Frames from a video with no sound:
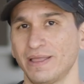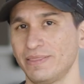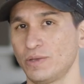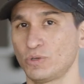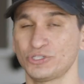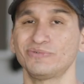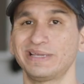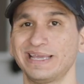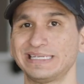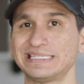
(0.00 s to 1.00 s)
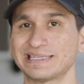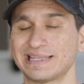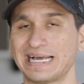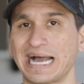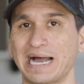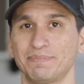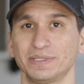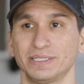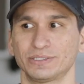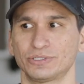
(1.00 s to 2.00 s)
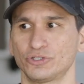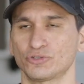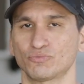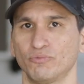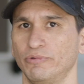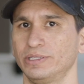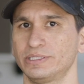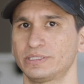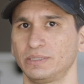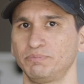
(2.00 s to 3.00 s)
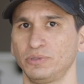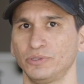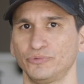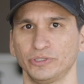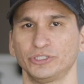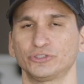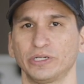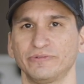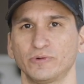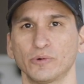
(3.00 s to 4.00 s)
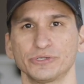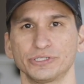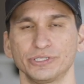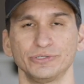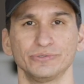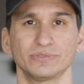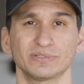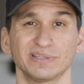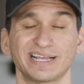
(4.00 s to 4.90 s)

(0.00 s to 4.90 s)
And then once you get into the app, it's just really simple and really straightforward to use.